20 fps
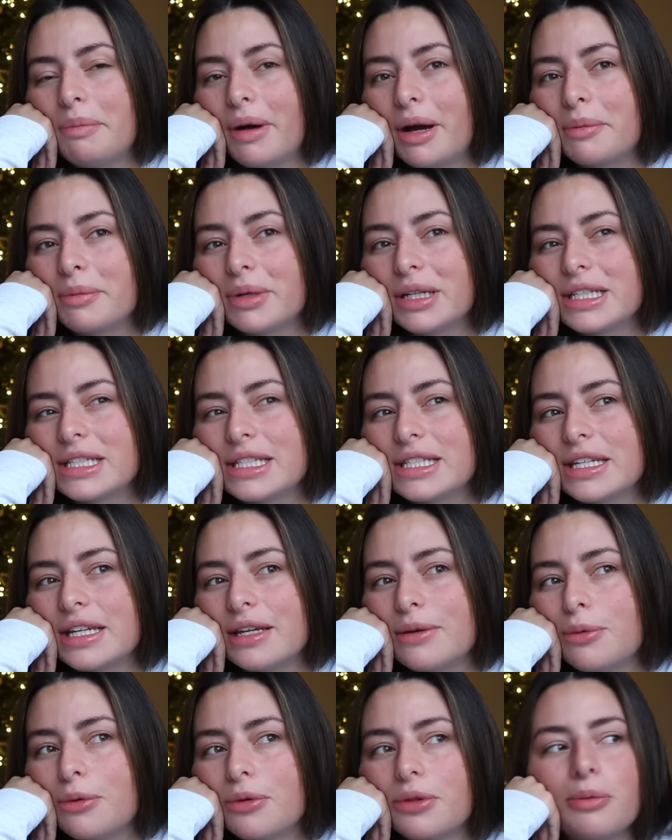But I'm going to
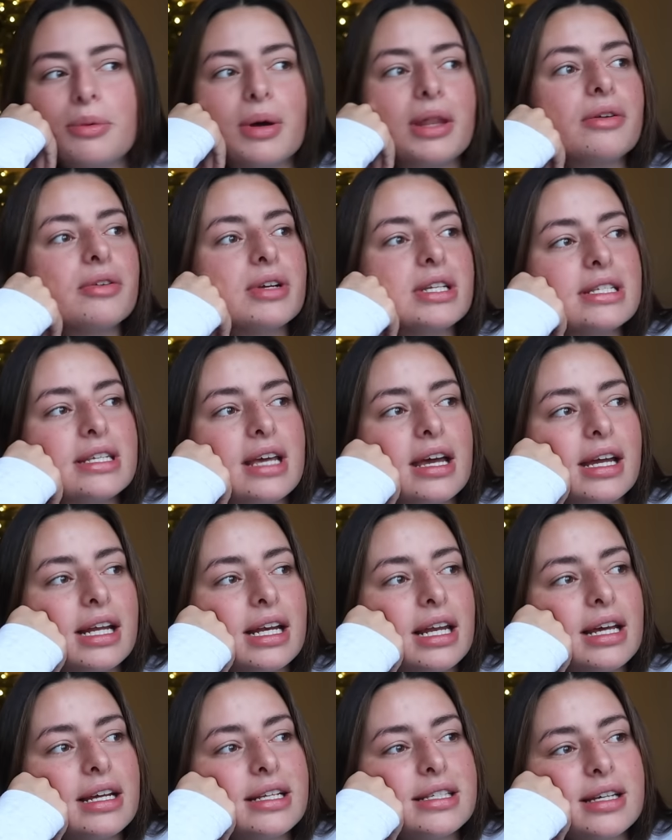see what the weather is
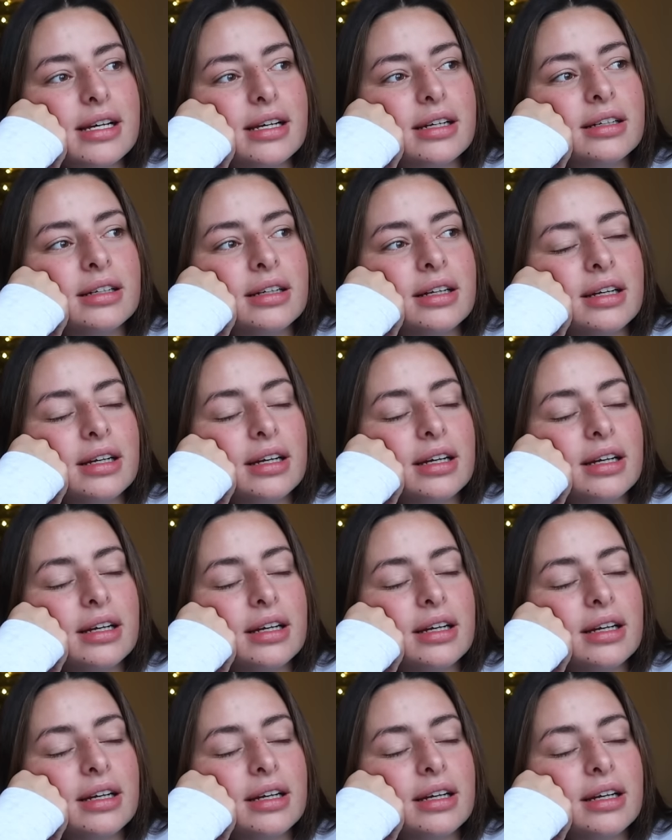saying later